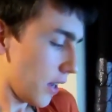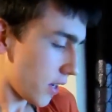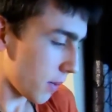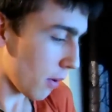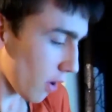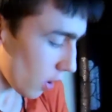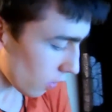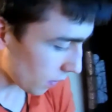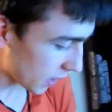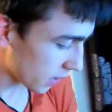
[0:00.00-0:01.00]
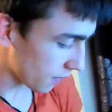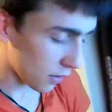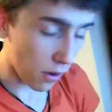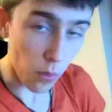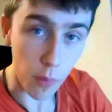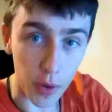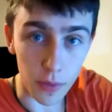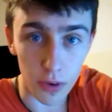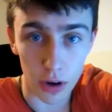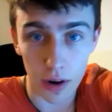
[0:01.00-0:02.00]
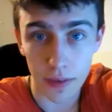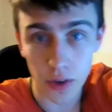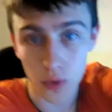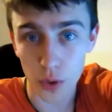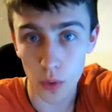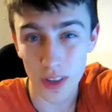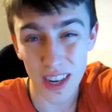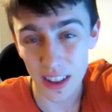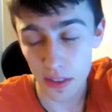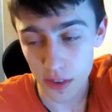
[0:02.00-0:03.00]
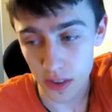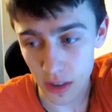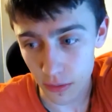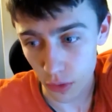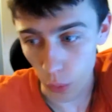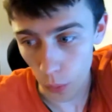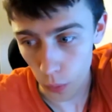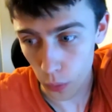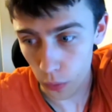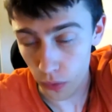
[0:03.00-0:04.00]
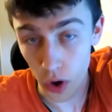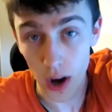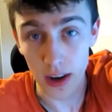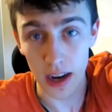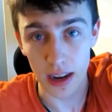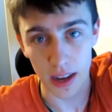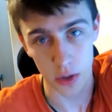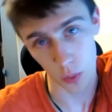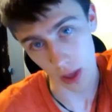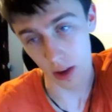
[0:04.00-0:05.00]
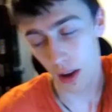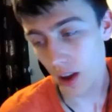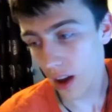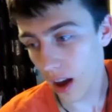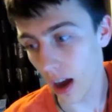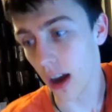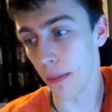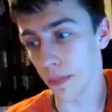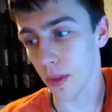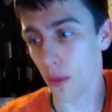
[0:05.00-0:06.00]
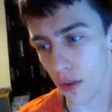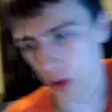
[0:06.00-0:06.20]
tomorrow we need to figure out what we're doing for our graphics course. Well, technically this is in for a Friday next week. We've